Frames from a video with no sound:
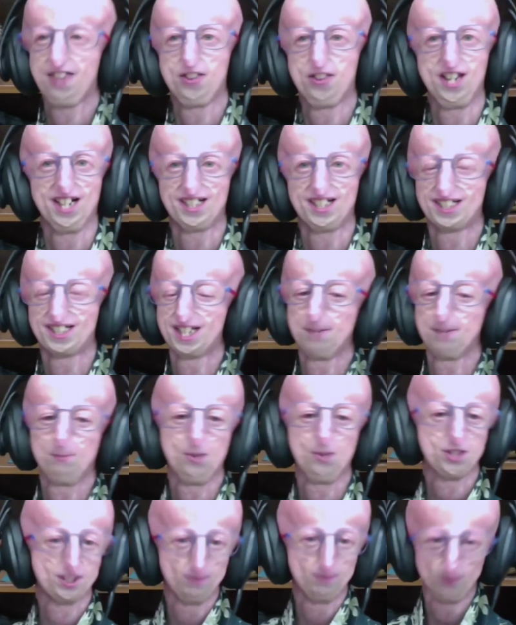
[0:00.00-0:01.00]
think the
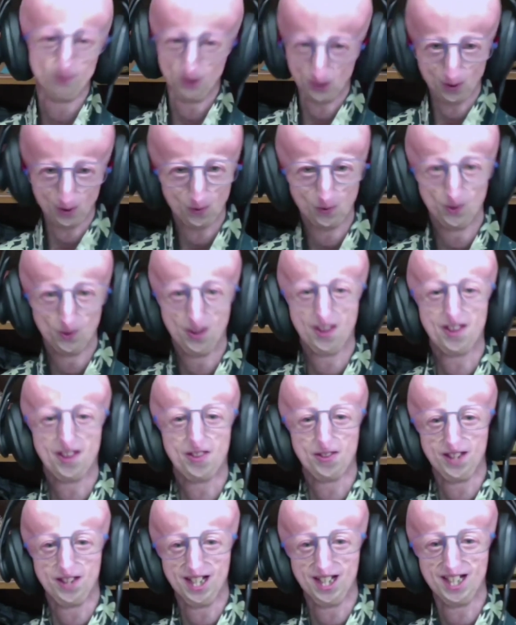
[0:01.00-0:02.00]
most beautiful
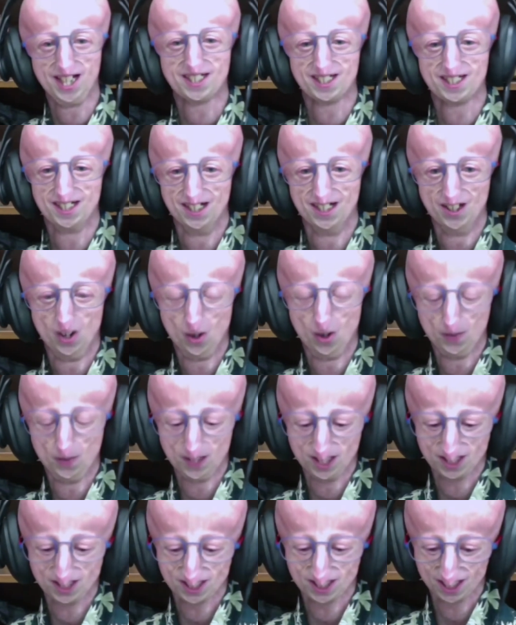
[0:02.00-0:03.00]
thing of
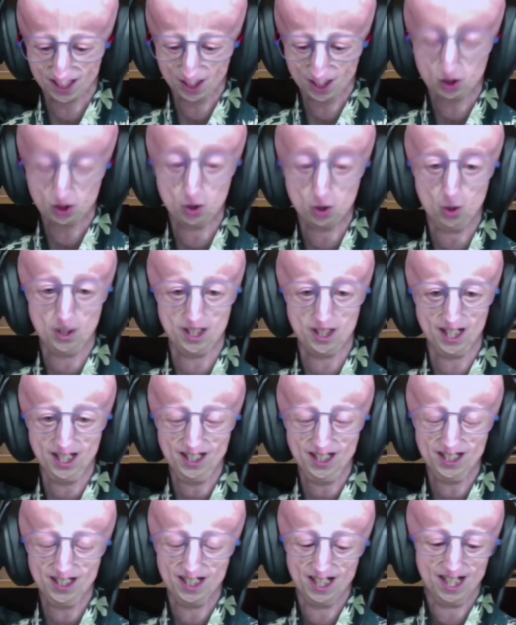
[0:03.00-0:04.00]
this
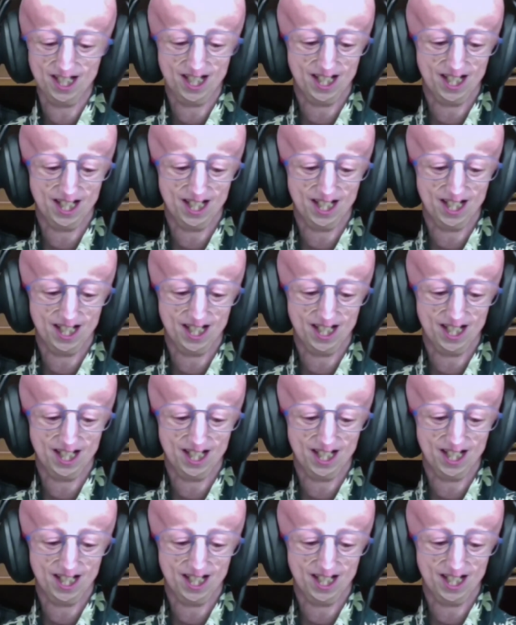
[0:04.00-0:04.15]
journey